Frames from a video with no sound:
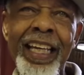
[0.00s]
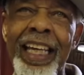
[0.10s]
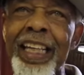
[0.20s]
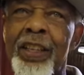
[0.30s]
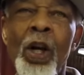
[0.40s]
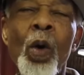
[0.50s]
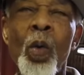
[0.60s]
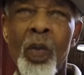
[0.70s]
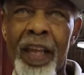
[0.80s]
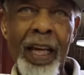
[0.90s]
he
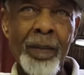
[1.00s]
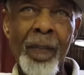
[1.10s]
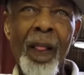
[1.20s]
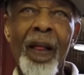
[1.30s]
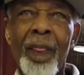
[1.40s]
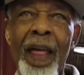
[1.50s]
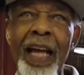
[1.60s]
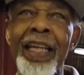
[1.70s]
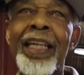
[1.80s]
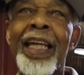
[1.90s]
told them
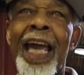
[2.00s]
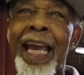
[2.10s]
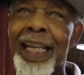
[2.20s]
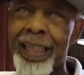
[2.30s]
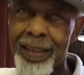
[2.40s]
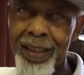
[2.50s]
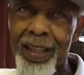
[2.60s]
that he hated